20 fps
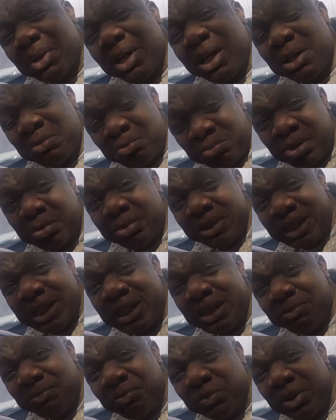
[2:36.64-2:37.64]
but I could probably
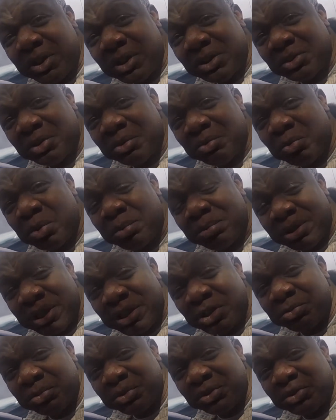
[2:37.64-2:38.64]
get some
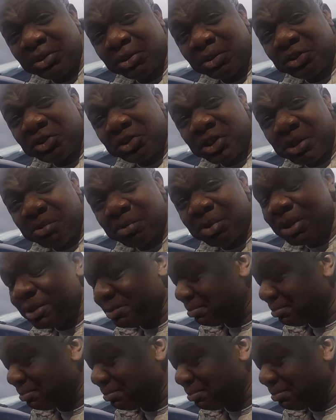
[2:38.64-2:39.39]
replacements a lot cheaper.